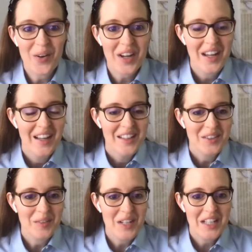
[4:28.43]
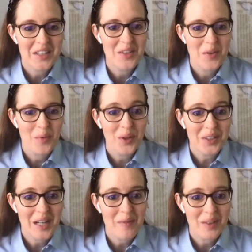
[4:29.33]
Okay, so I'm going to get to the real
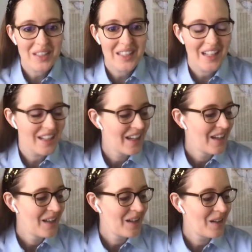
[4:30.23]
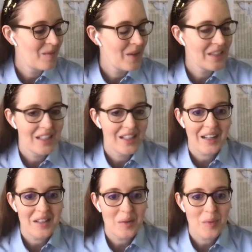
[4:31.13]
topic today, and then
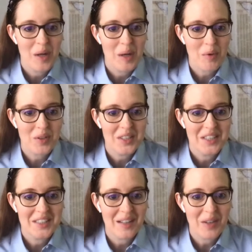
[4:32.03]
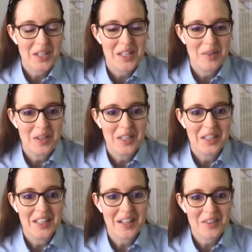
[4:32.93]
I need to wind up quickly because I'm actually going to
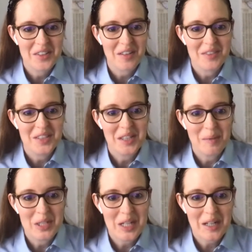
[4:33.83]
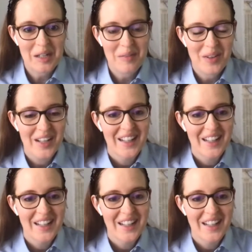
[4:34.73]
the doctor's office to get my checkup.